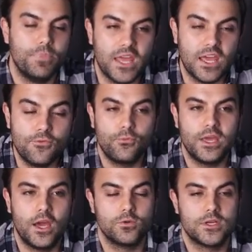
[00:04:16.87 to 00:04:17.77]
If we
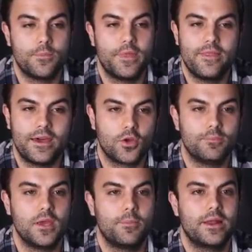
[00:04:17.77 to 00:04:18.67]
hold up there, that could
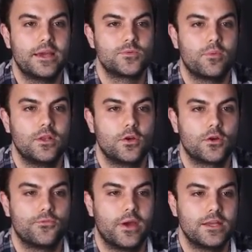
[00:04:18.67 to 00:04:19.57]
be a place where we look
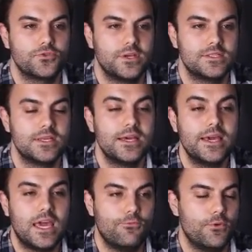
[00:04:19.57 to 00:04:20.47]
for entries.
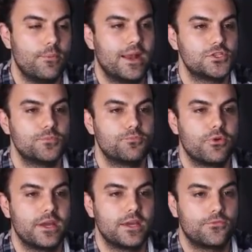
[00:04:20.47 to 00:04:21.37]
If we manage to
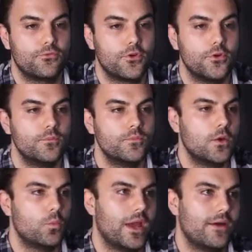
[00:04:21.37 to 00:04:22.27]
break through,
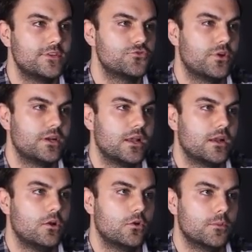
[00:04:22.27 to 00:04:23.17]
we have this trend line
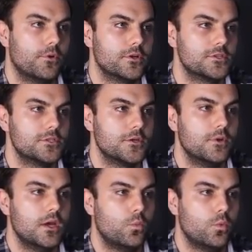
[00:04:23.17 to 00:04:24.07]
along the bottom,
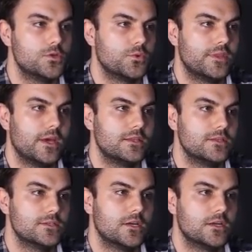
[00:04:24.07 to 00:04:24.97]
which would then
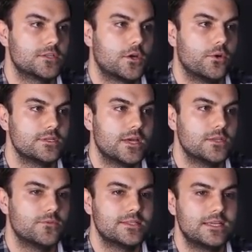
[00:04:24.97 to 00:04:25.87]
start to
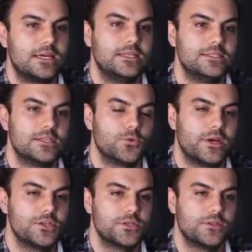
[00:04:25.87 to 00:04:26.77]
coincide with that daily
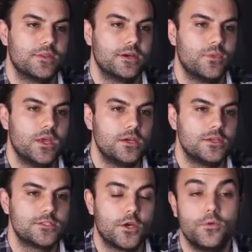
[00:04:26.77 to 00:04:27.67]
situation there.
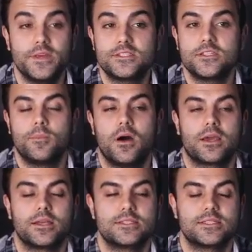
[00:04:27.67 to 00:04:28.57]
So this is a
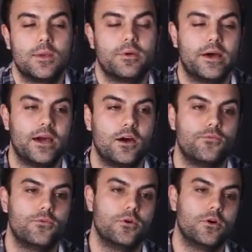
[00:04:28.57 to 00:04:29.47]
market to keep an eye out
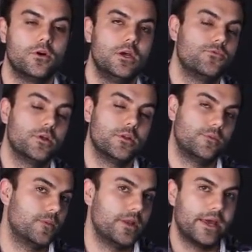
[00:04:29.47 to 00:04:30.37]
for
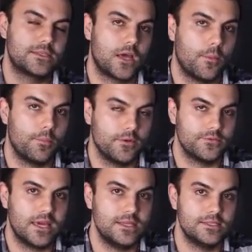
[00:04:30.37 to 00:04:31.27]
the next couple of
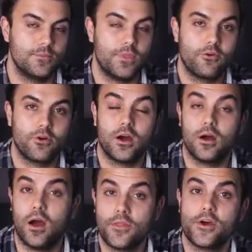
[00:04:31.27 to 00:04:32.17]
days. There
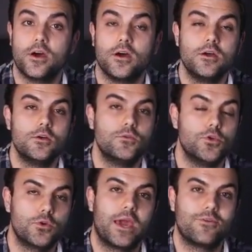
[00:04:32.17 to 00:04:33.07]
are other
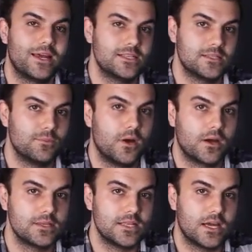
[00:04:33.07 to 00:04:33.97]
UK-related
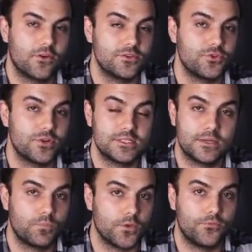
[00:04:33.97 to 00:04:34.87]
markets that are
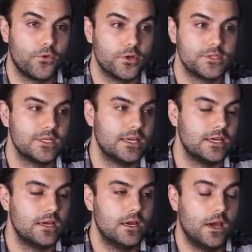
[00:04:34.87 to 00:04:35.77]
interesting. The
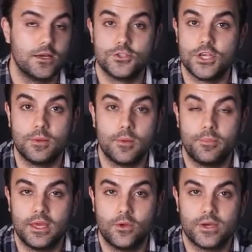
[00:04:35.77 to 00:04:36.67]
FTSE,
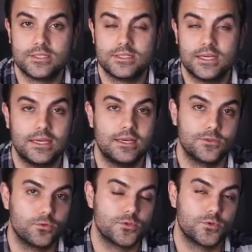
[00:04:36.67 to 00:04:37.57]
GBPUSD is
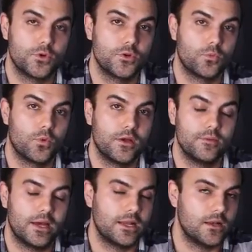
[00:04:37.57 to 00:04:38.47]
also a good one,
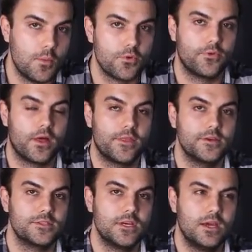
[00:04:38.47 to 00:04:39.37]
and a number of
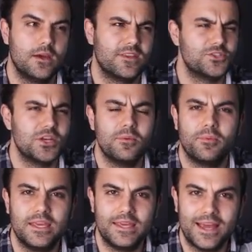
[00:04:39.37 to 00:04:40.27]
others. I think
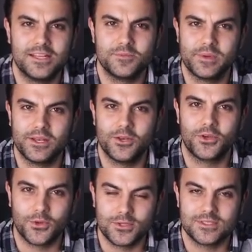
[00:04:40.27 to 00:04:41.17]
GBP Yen has been
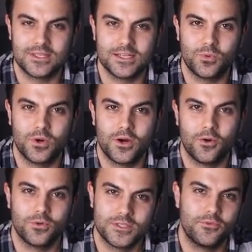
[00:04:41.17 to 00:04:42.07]
looking good today as
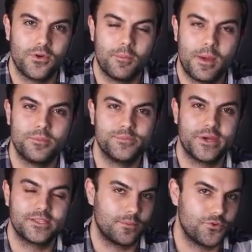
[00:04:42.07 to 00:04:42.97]
well. Some of our members
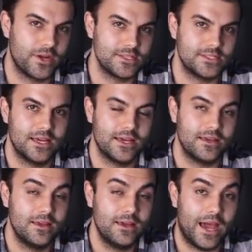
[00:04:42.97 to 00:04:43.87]
picked up trades there
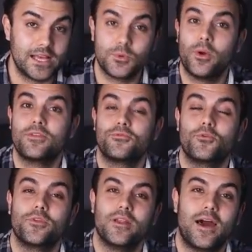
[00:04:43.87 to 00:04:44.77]
as we went
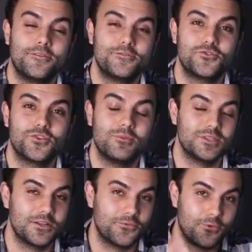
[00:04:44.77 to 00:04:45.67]
through on the live stream. We
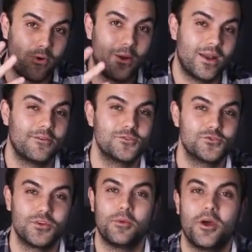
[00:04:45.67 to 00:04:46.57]
did a 4-hour live
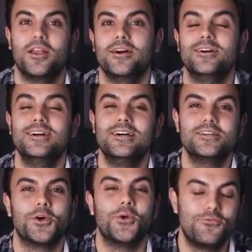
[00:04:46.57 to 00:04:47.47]
stream earlier.
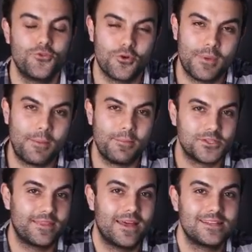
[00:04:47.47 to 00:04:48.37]
So if you remember,
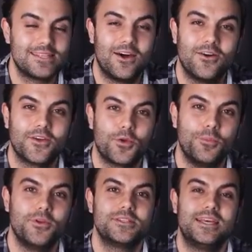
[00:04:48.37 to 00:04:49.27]
check that out in the
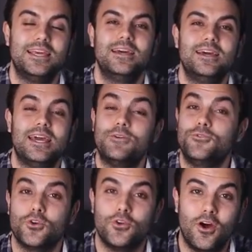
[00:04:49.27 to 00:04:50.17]
community.
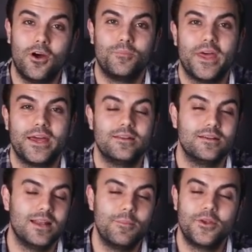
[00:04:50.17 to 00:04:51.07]
If you're not,
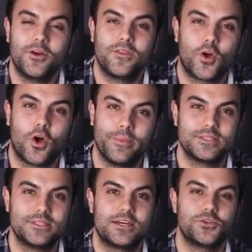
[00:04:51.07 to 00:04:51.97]
then let me know in the comment
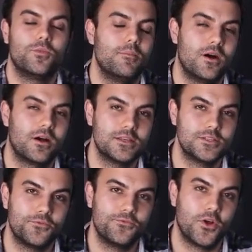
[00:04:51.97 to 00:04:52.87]
section what
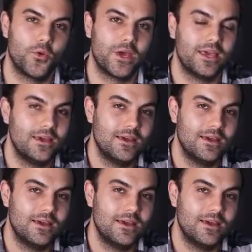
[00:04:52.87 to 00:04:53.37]
markets you're following.